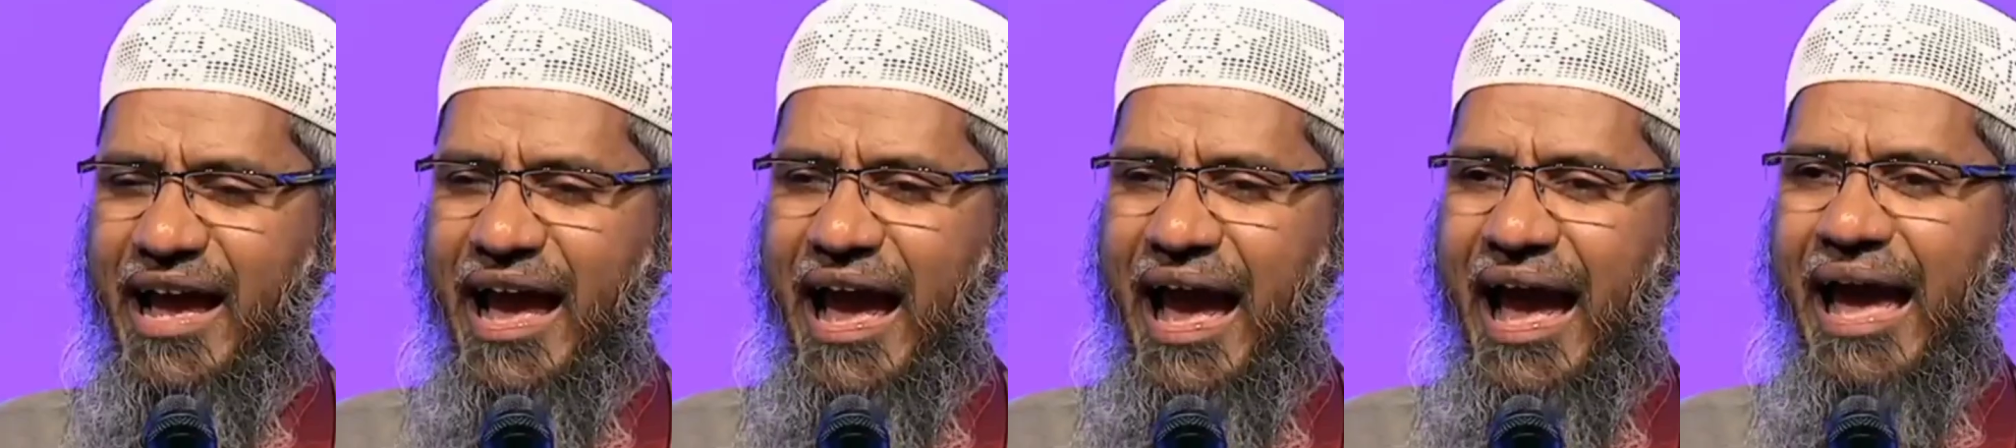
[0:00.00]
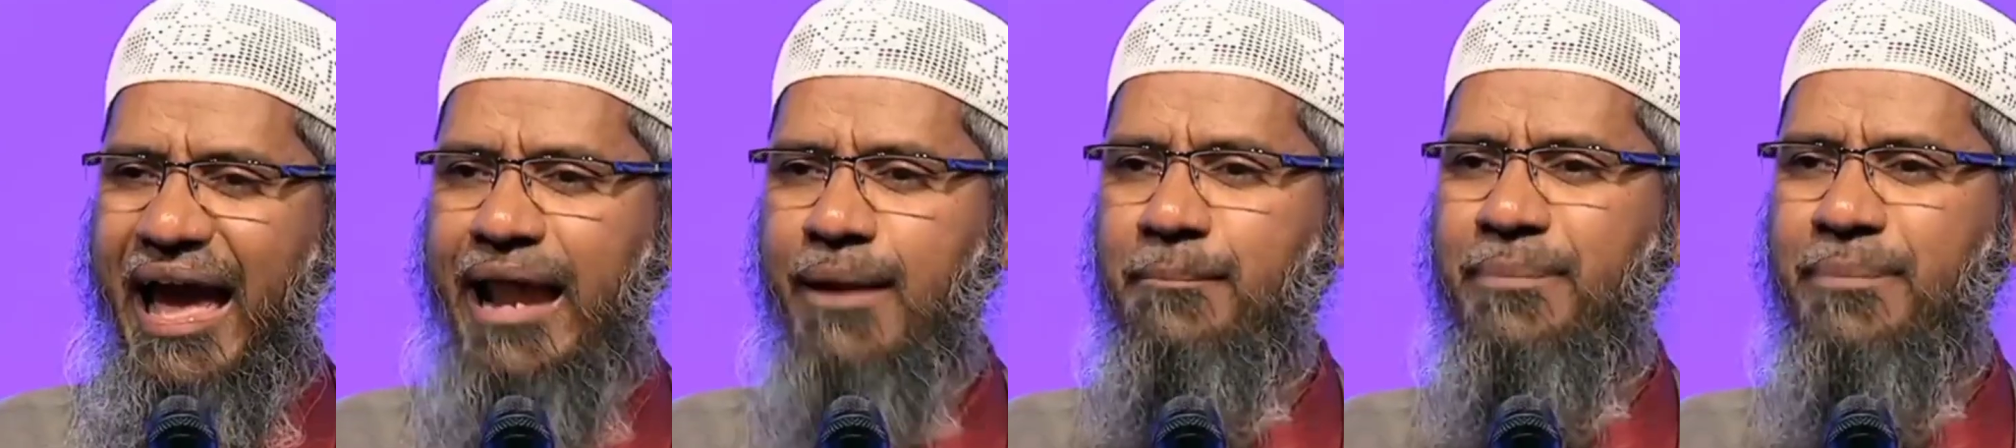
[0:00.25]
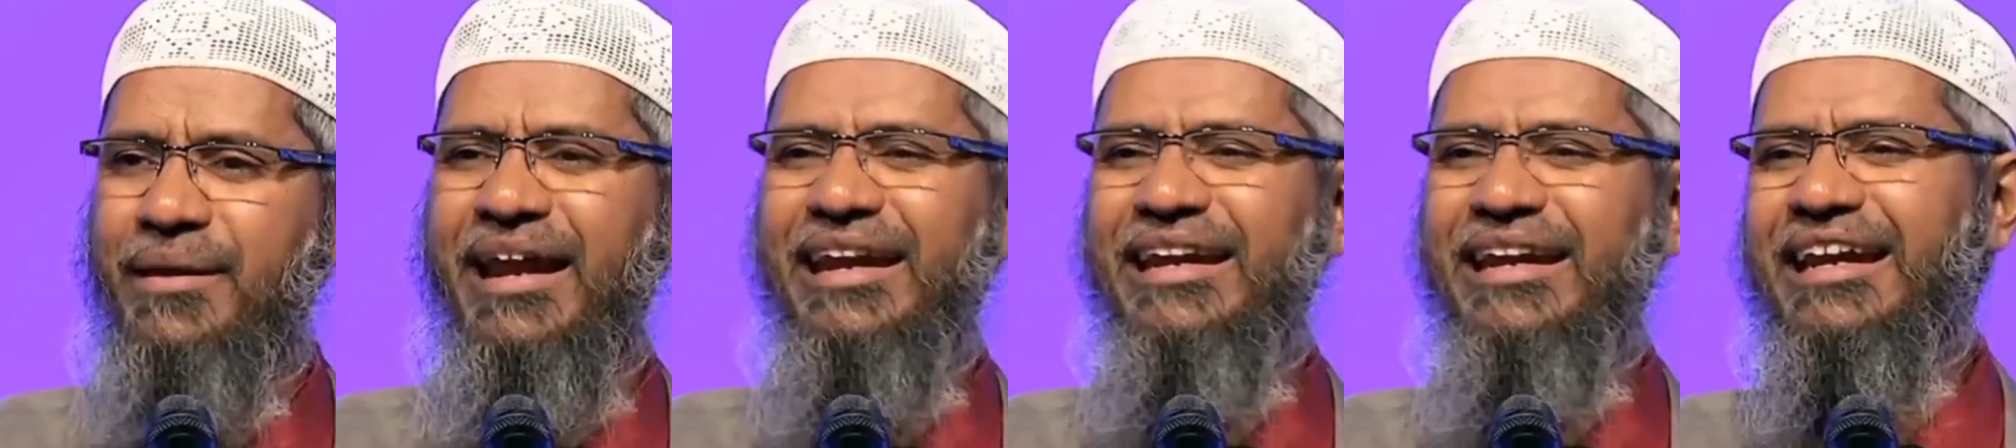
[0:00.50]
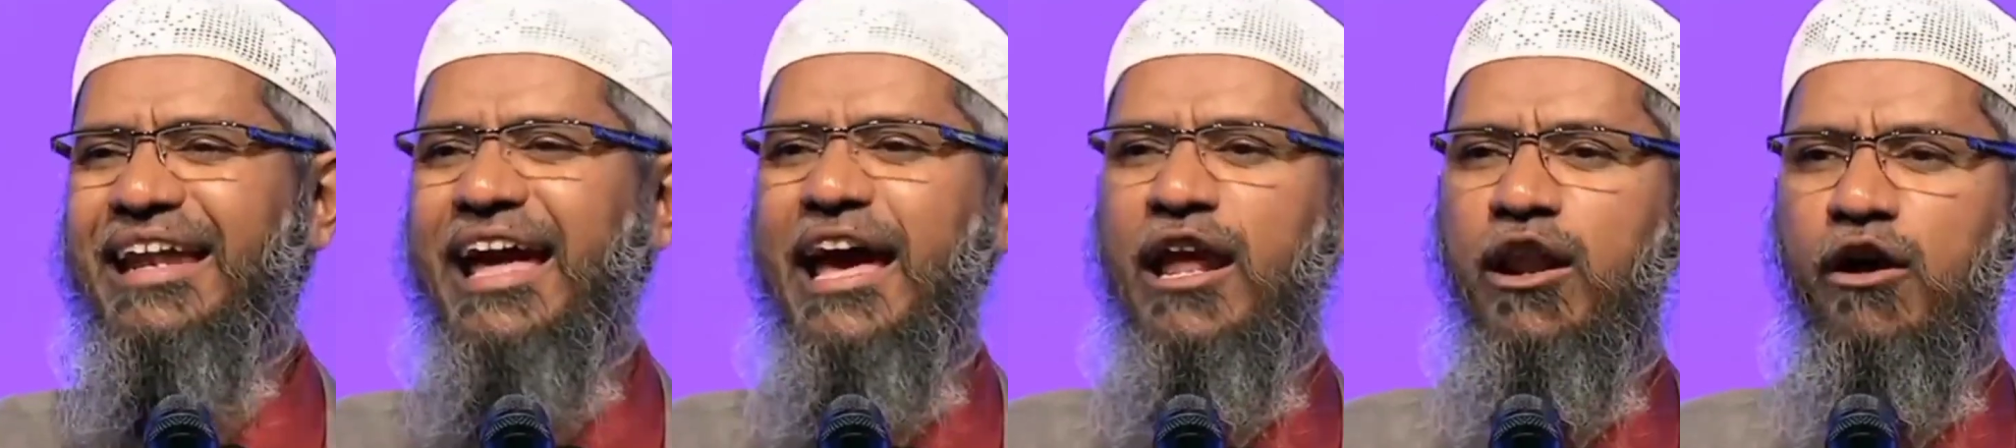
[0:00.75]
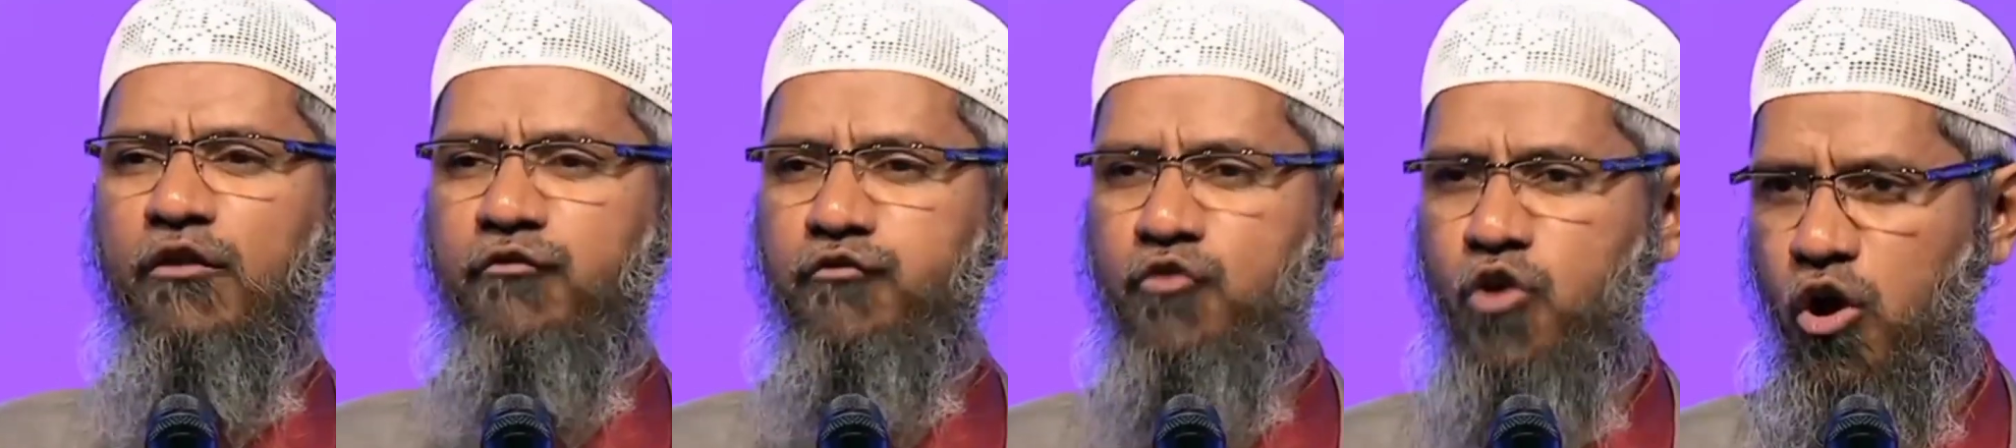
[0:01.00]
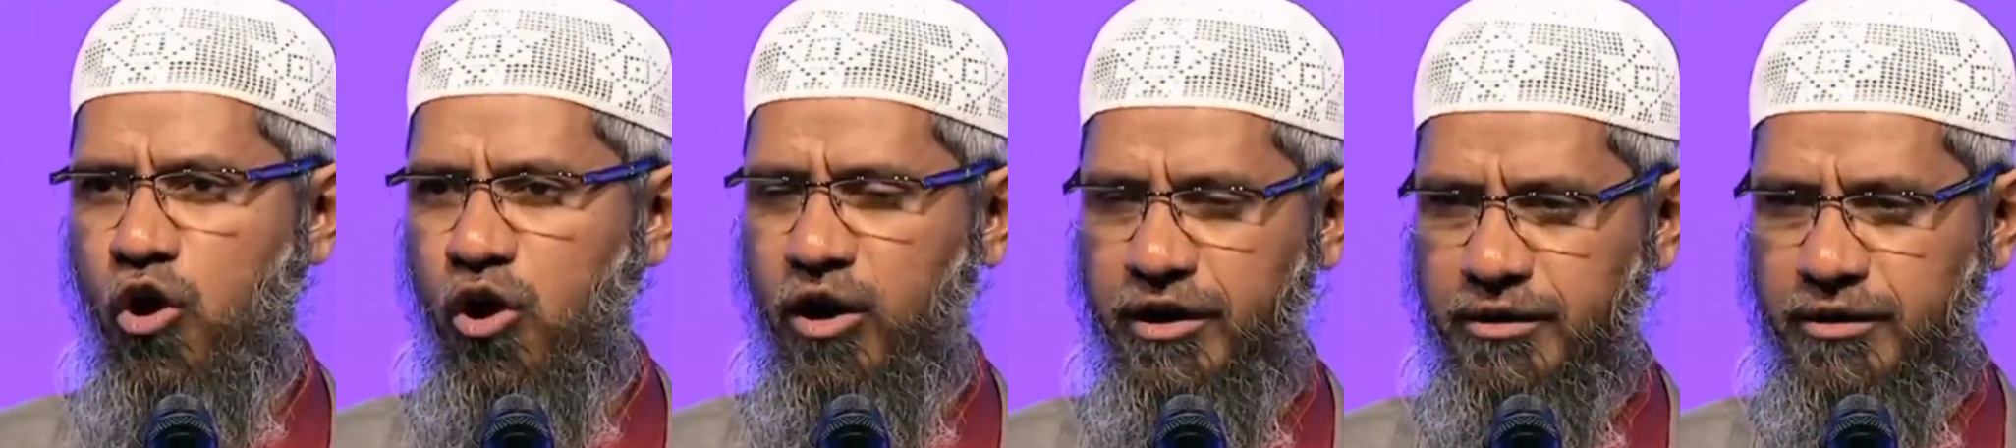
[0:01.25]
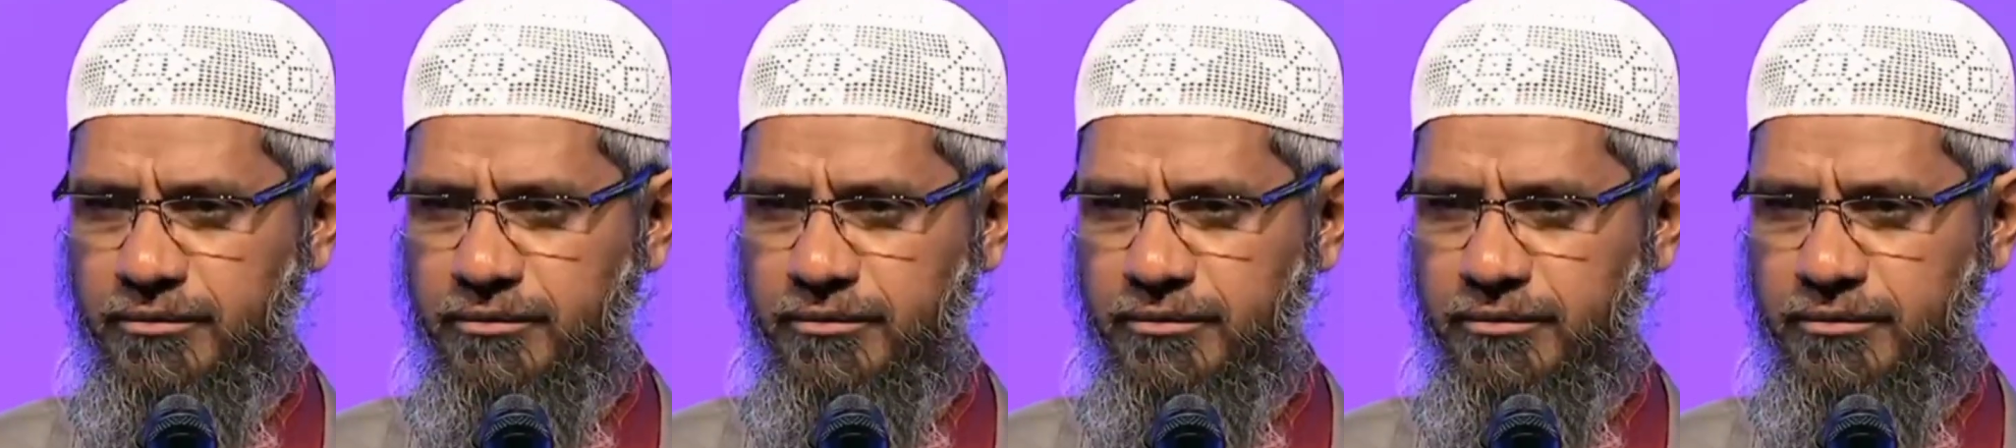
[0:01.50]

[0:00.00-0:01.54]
and braided hair of gold.